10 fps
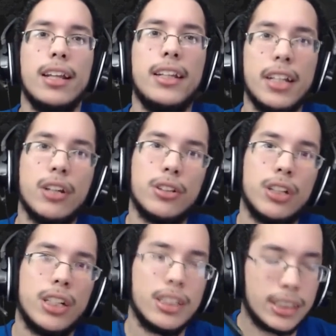the
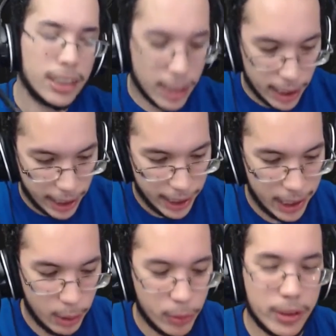underdogs.
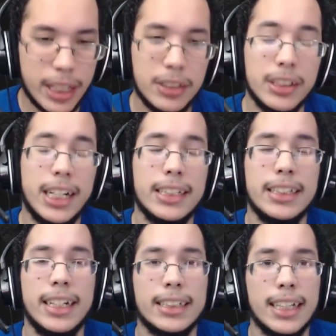And we'll catch you guys
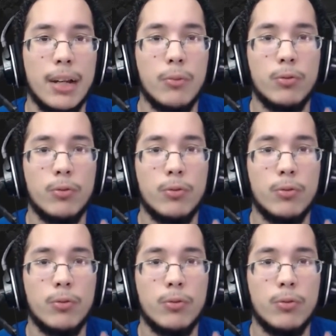next time.